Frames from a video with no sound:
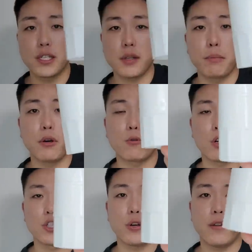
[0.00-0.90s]
is the pill
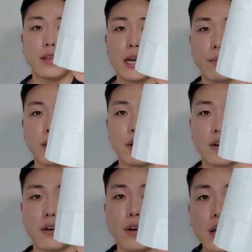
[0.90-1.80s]
crusher and tablet
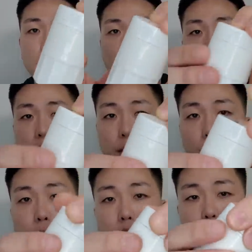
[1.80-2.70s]
cutter that can
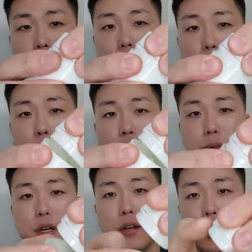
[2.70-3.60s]
be purchased on my
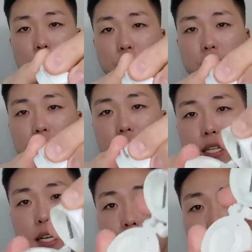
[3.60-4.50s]
website. As you guys can
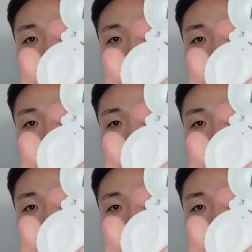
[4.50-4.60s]
see,